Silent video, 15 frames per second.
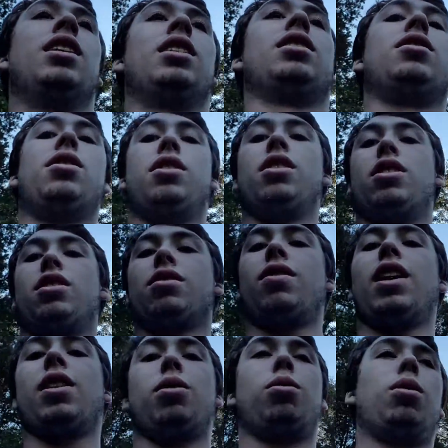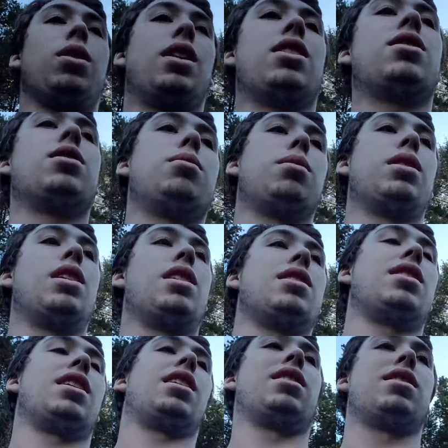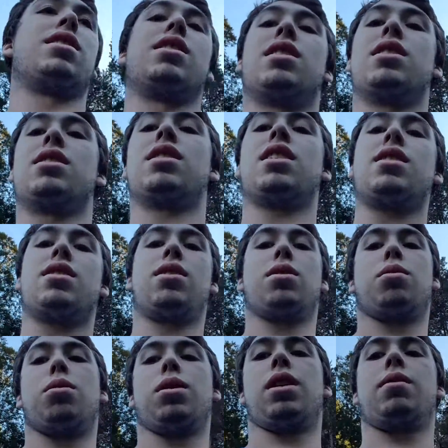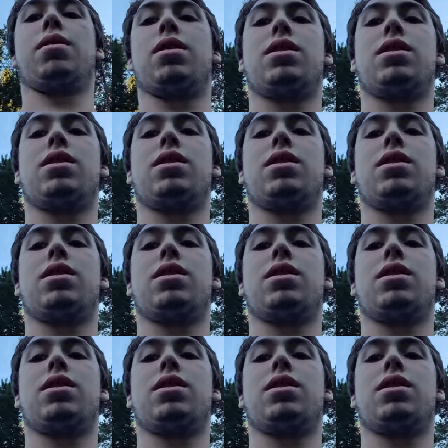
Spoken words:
So you can just find correlations with these things. These things are correlated with